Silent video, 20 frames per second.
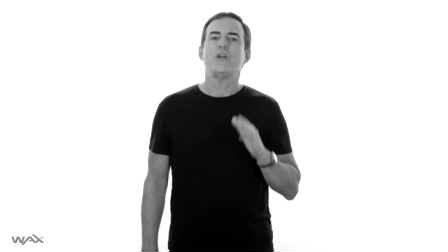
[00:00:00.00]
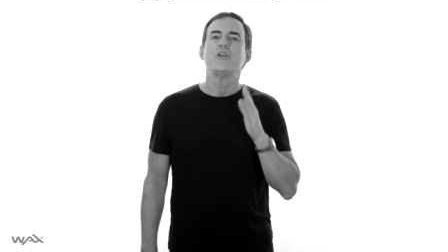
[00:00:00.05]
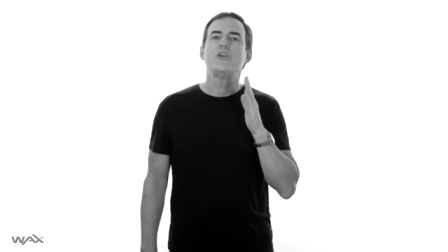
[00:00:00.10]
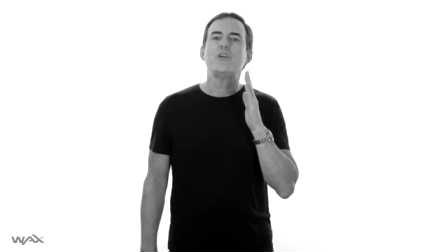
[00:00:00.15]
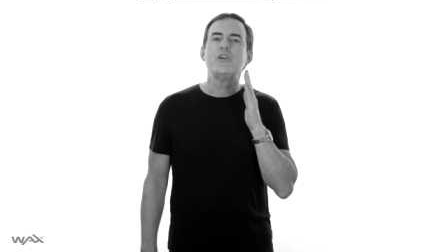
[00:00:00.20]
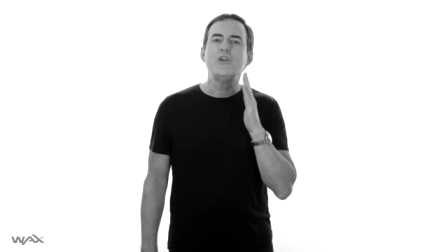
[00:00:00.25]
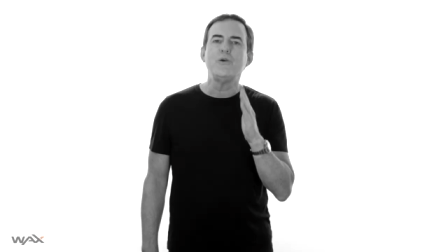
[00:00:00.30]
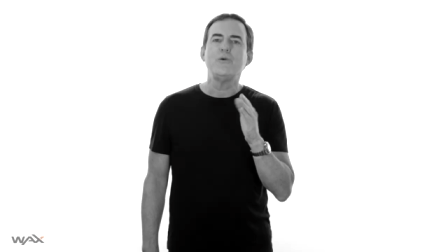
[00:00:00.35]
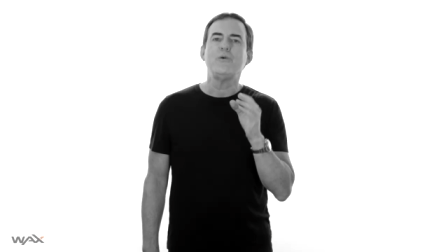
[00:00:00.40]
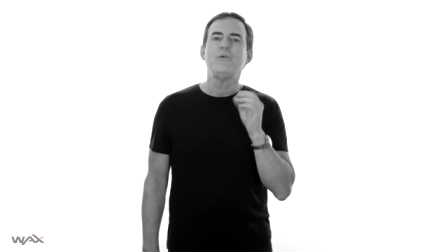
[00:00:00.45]

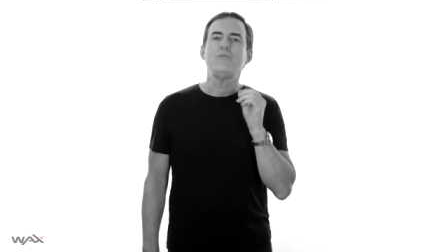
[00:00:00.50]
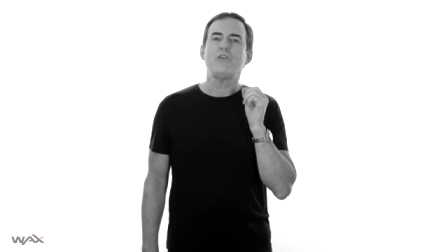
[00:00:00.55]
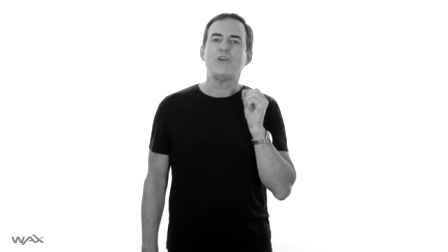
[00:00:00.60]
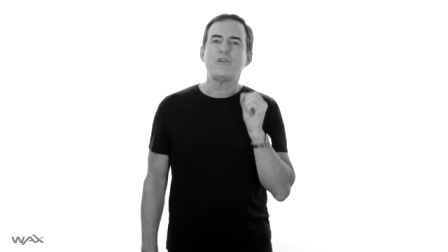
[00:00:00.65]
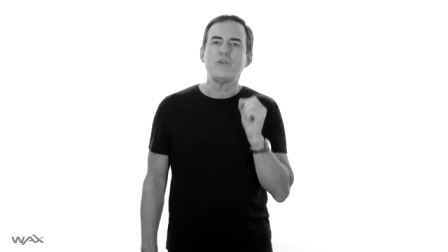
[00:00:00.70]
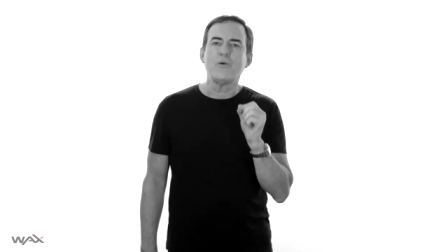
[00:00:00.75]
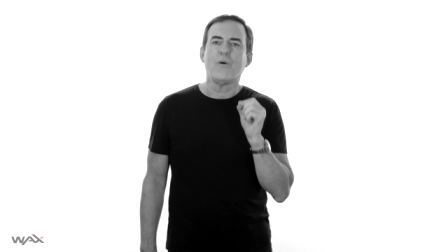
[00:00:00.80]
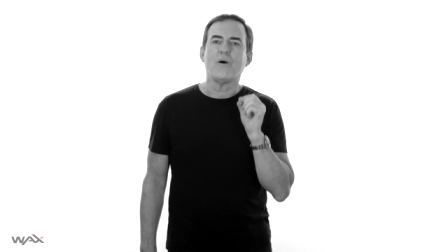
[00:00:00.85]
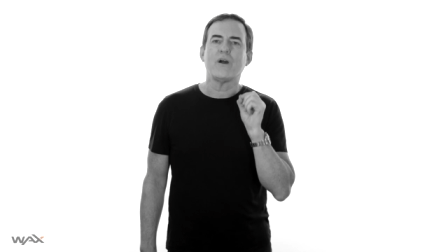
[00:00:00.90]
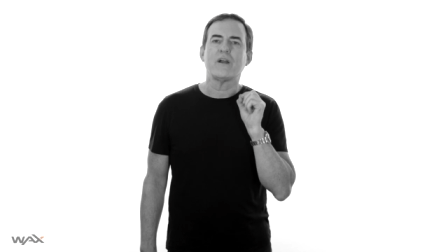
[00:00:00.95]
Use
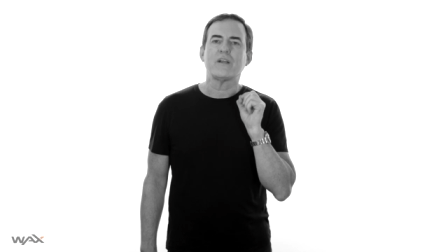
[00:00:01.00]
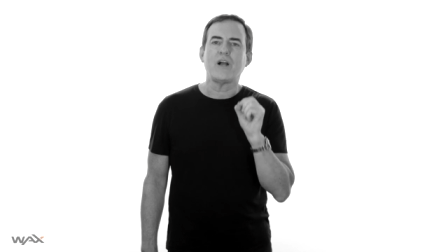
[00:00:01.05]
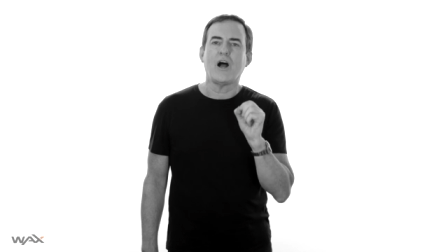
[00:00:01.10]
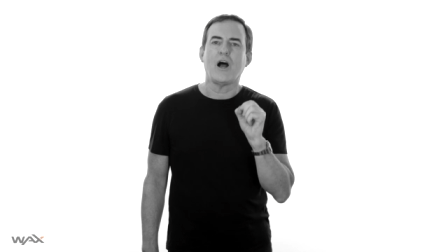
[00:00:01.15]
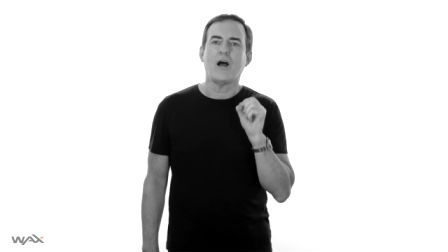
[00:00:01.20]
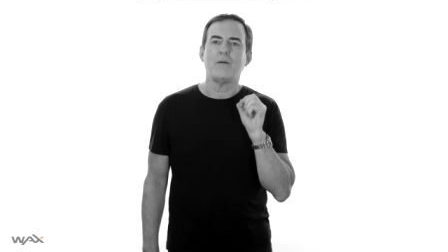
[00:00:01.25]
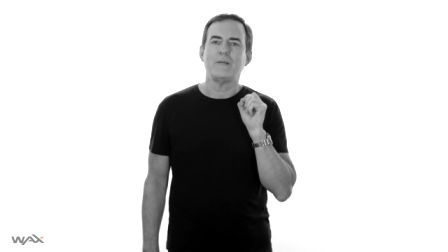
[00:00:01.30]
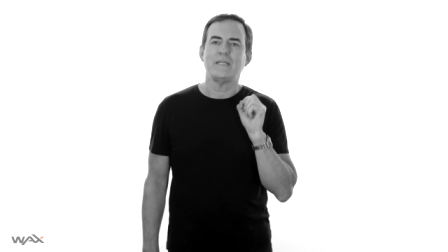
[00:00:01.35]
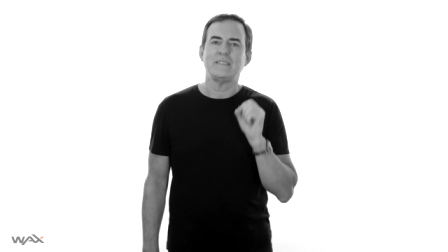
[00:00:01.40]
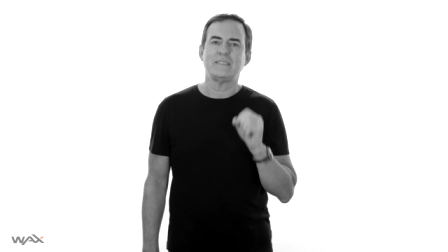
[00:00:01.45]
your
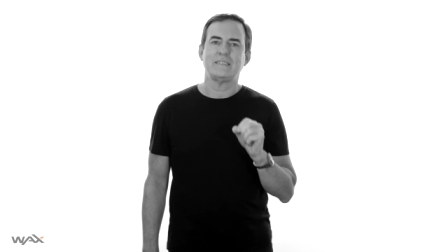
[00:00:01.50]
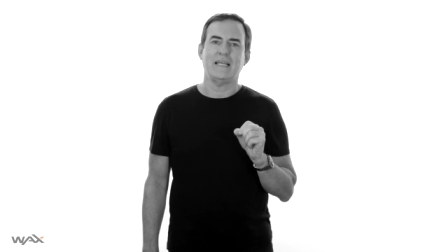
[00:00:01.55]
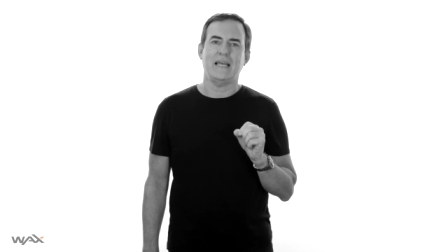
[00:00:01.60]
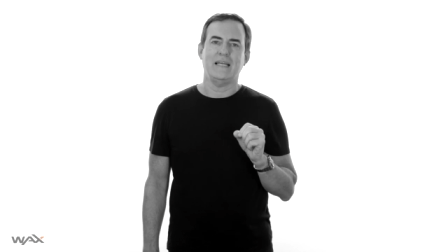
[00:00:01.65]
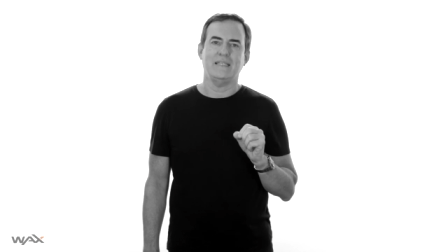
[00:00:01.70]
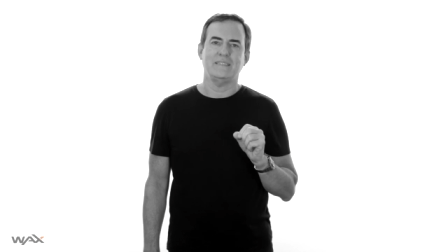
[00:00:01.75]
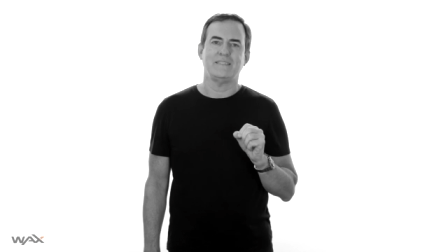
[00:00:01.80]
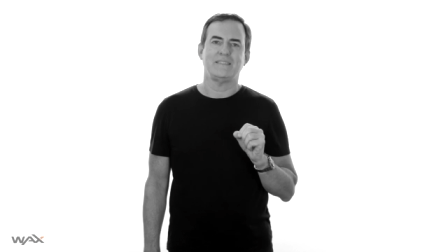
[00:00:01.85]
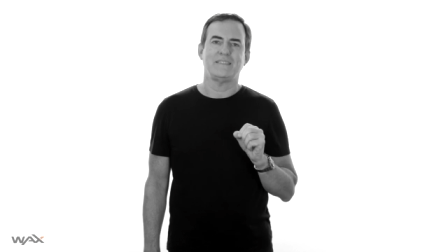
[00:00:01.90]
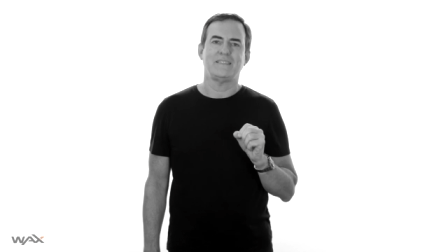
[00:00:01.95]
common
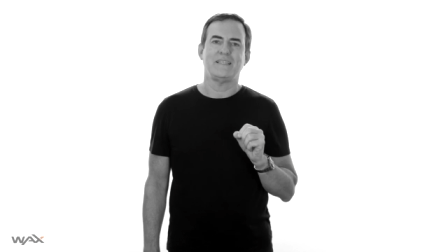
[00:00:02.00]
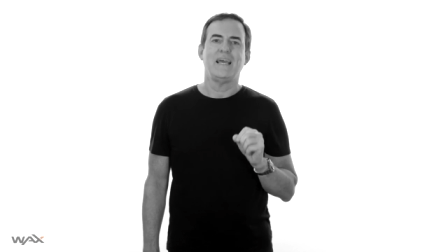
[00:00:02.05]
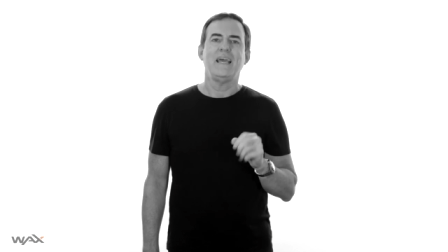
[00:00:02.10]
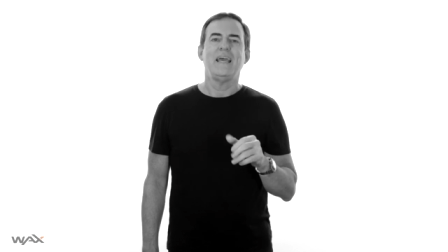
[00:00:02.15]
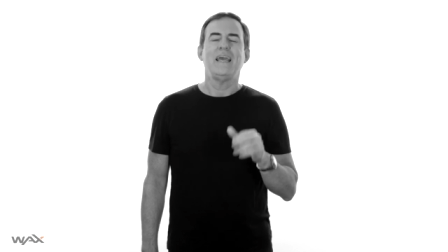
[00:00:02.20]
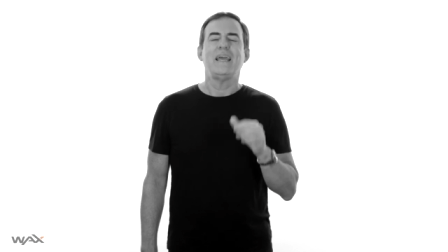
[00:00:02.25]
sense.